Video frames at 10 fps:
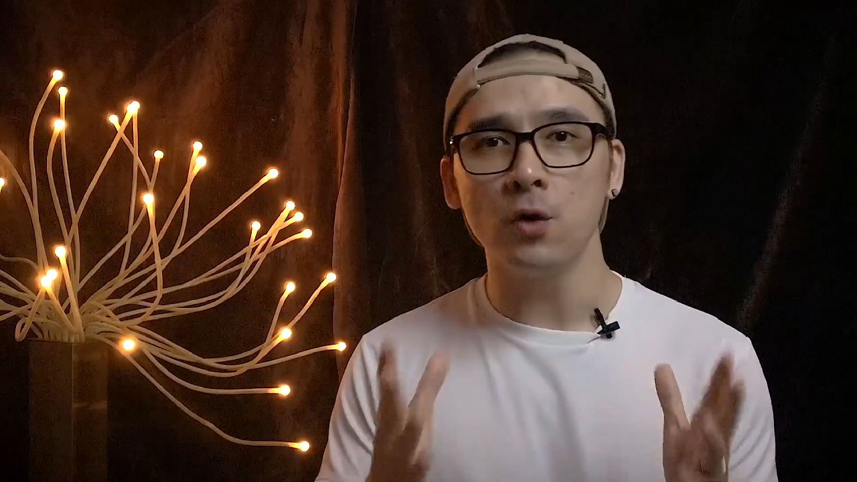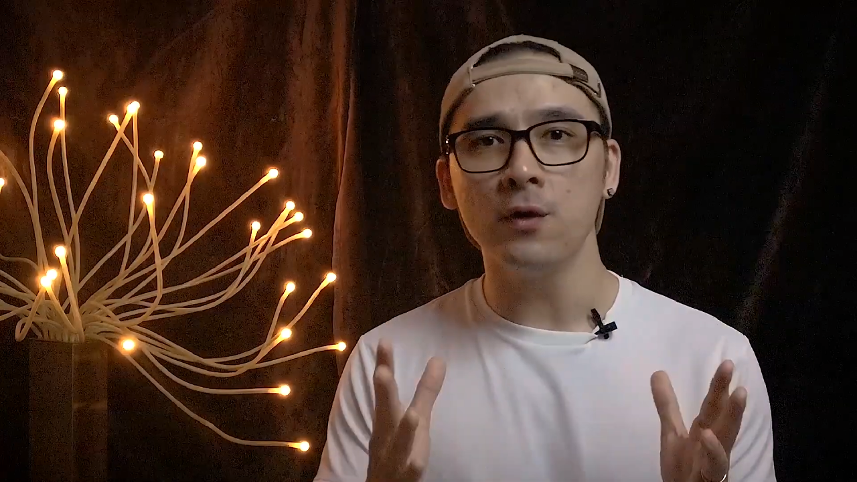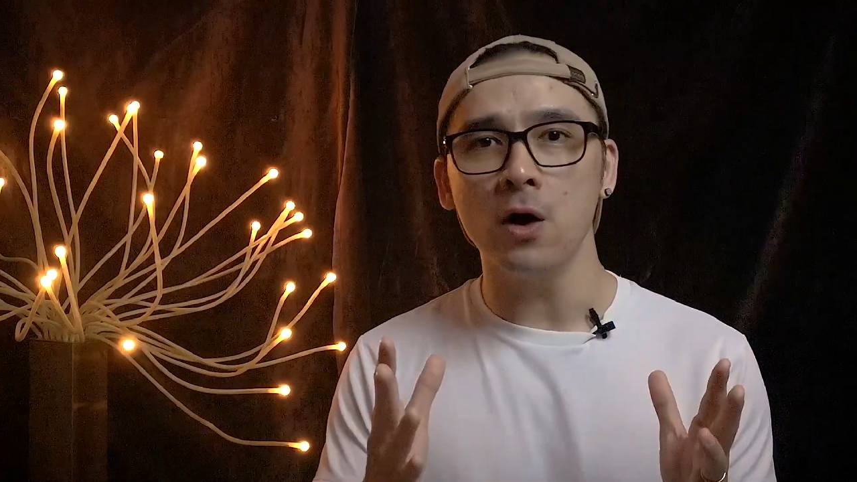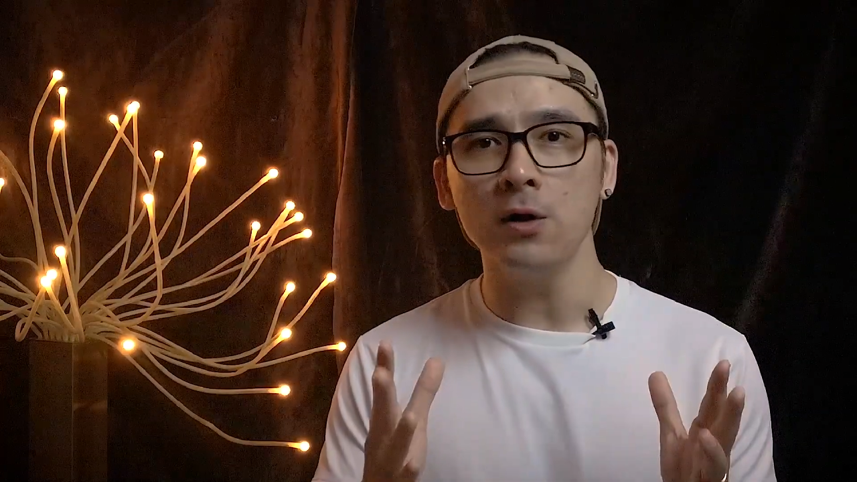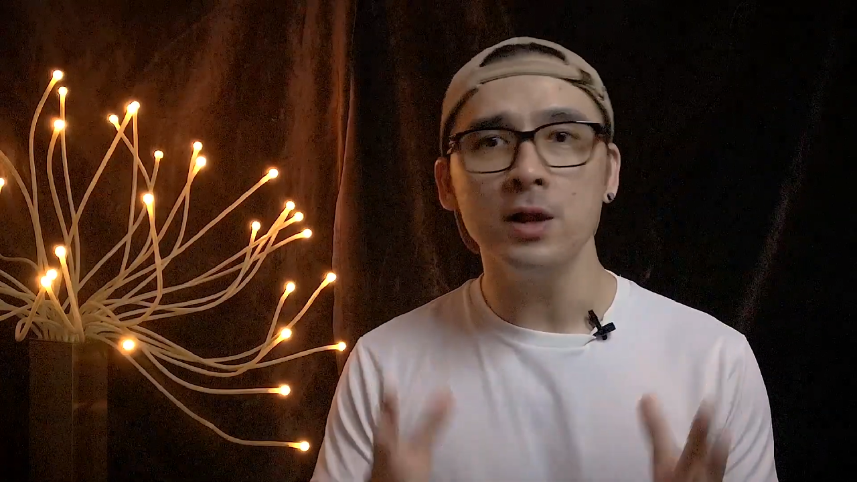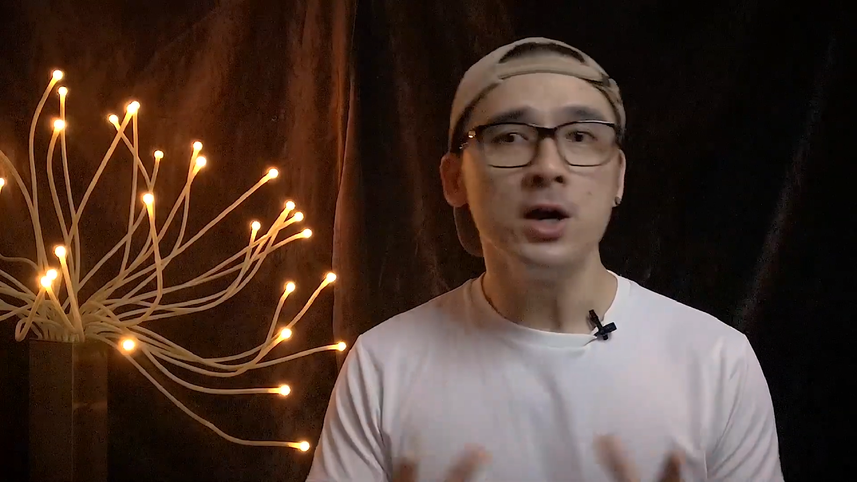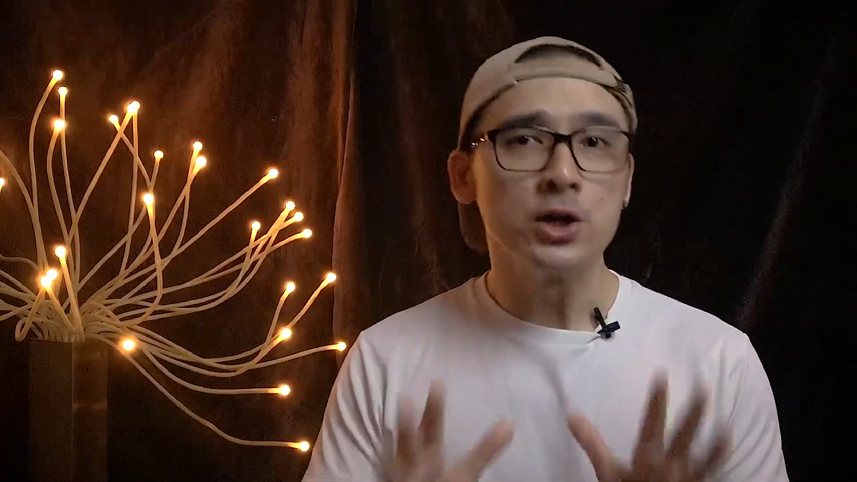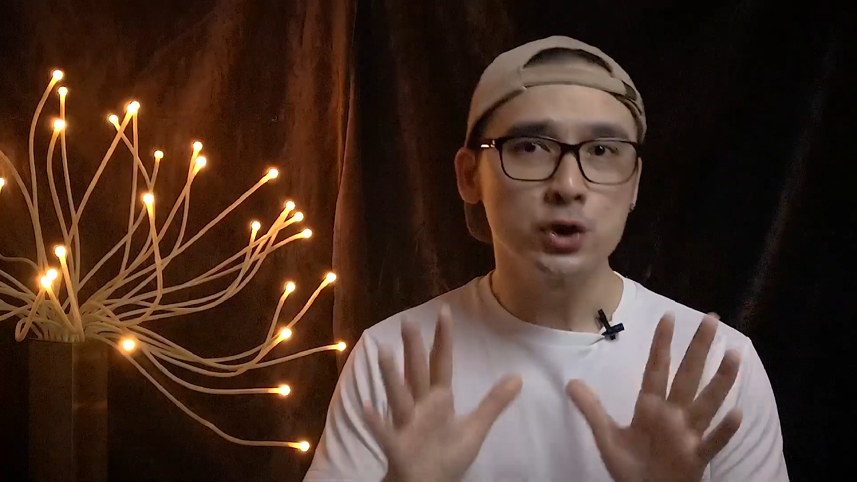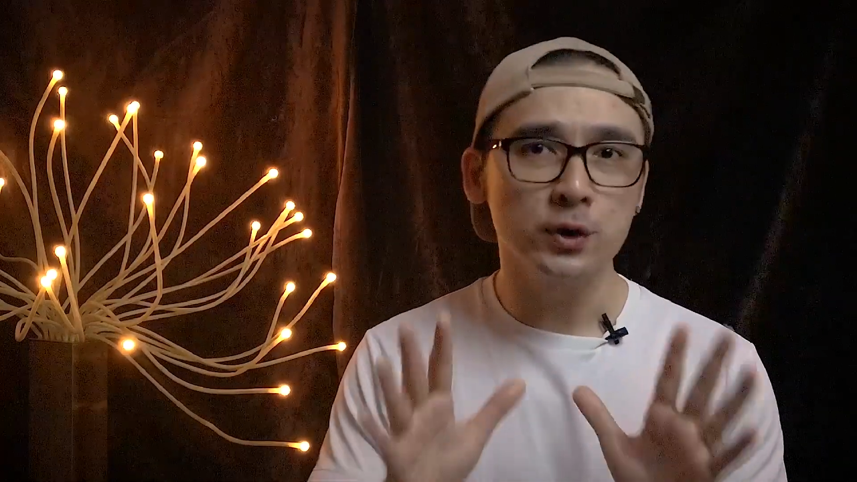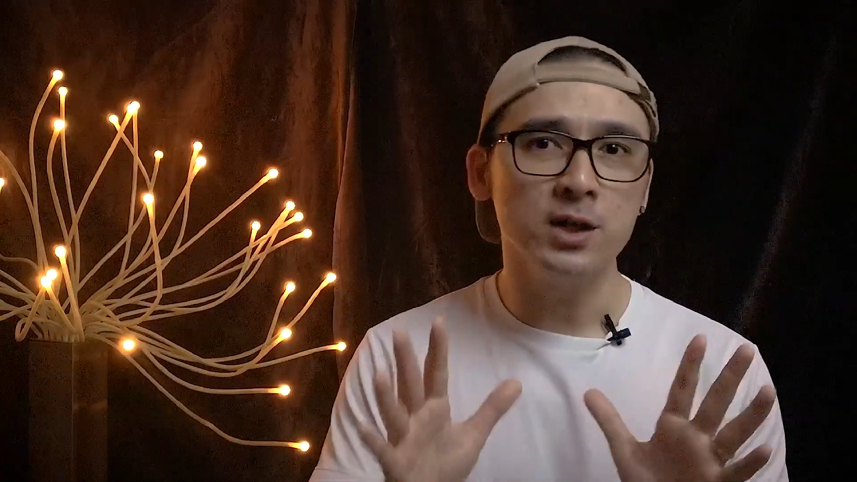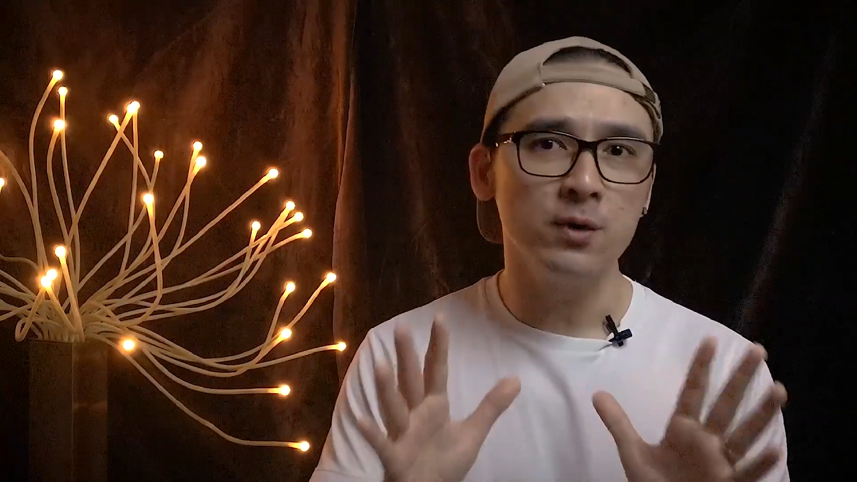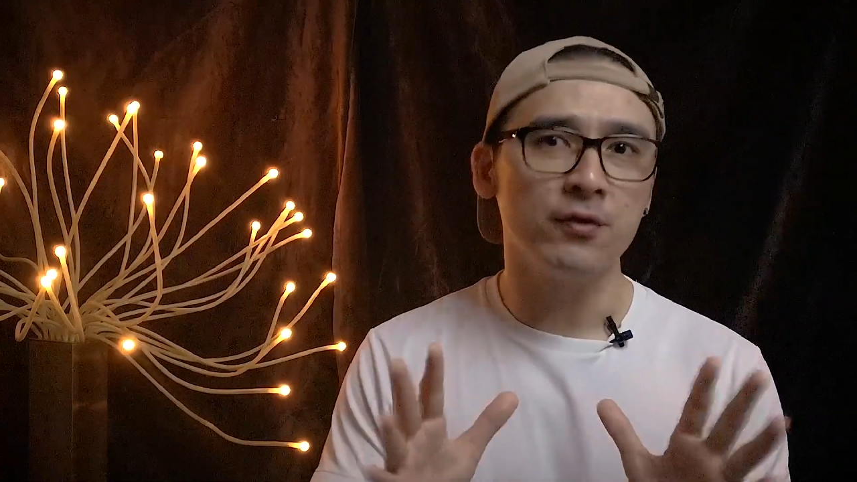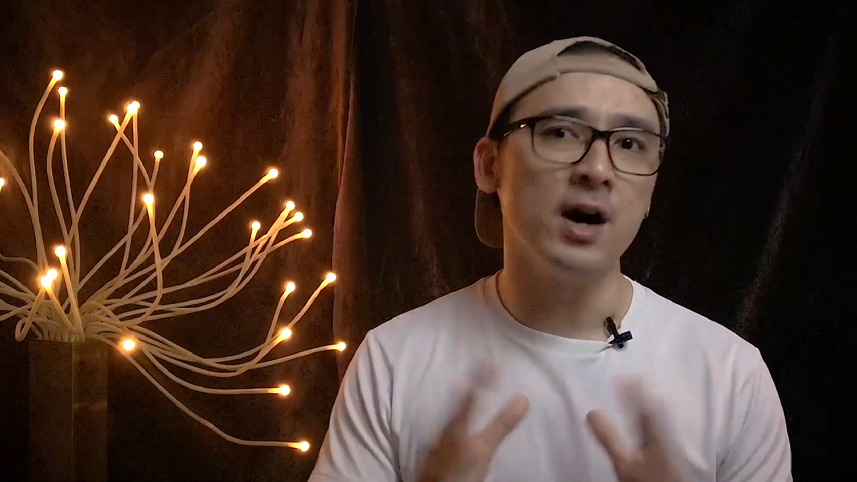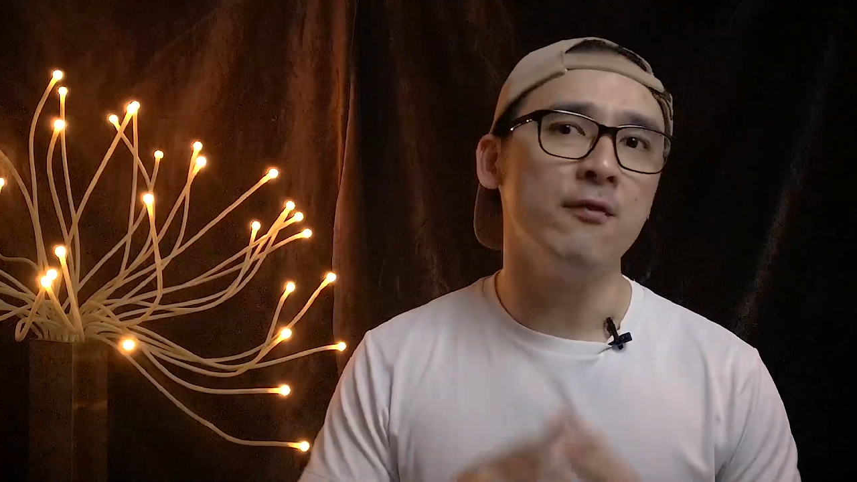an overall, shooting with